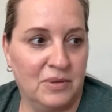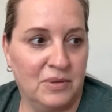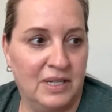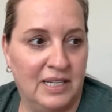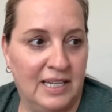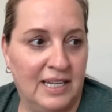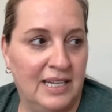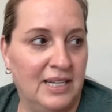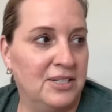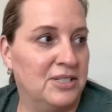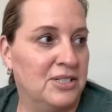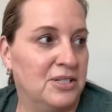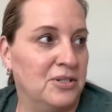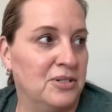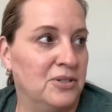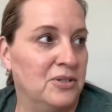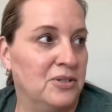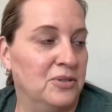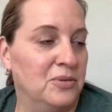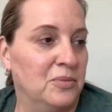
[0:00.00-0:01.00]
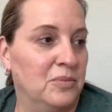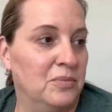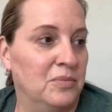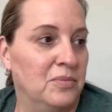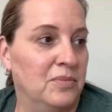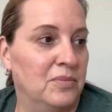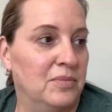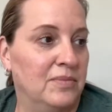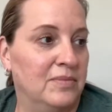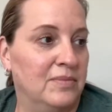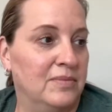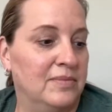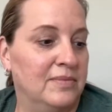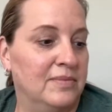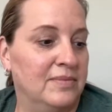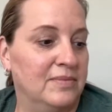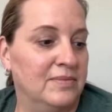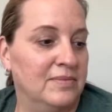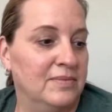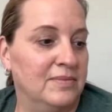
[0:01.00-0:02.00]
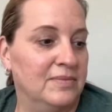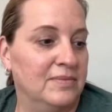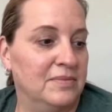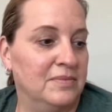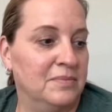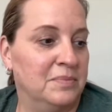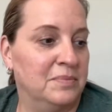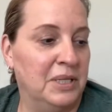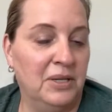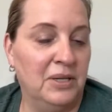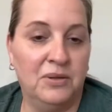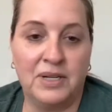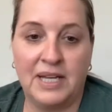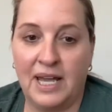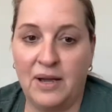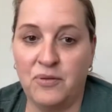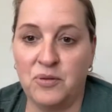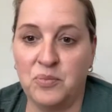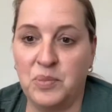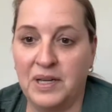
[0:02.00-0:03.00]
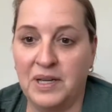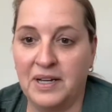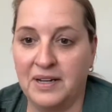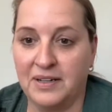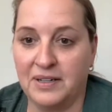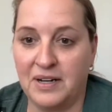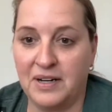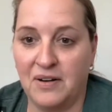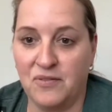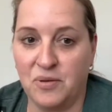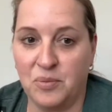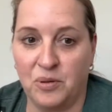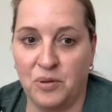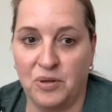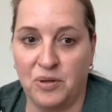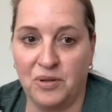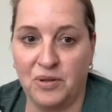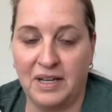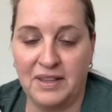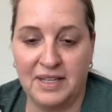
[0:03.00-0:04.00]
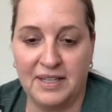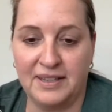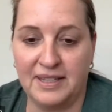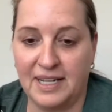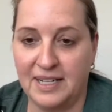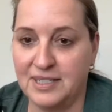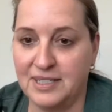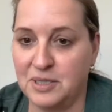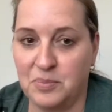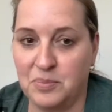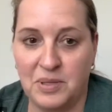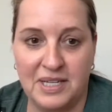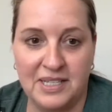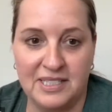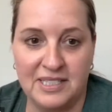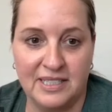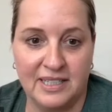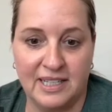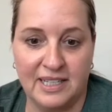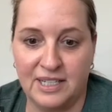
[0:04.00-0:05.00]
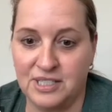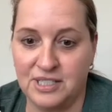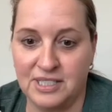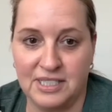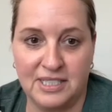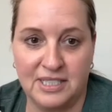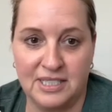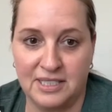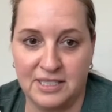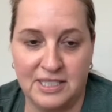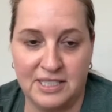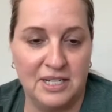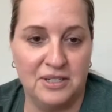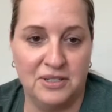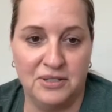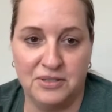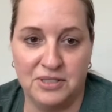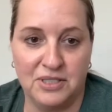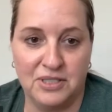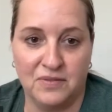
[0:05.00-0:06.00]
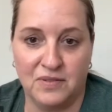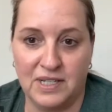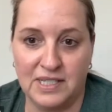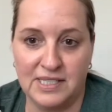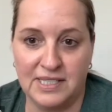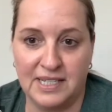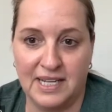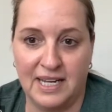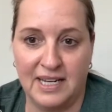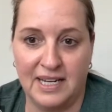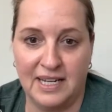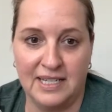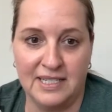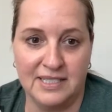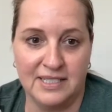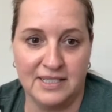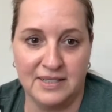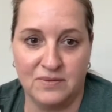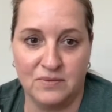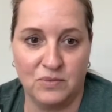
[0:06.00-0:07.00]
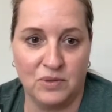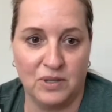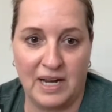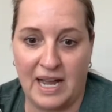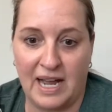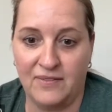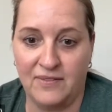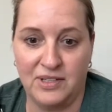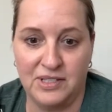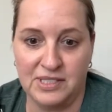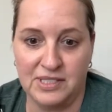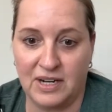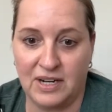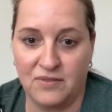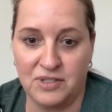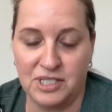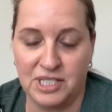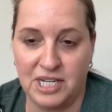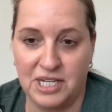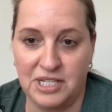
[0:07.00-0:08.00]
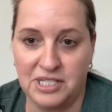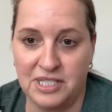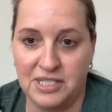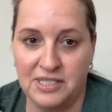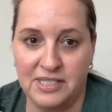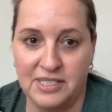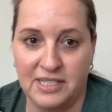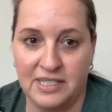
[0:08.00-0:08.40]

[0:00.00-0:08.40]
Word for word: we need to be okay with being uncomfortable. I think that's the piece that like just continues to resonate as we're having these conversations,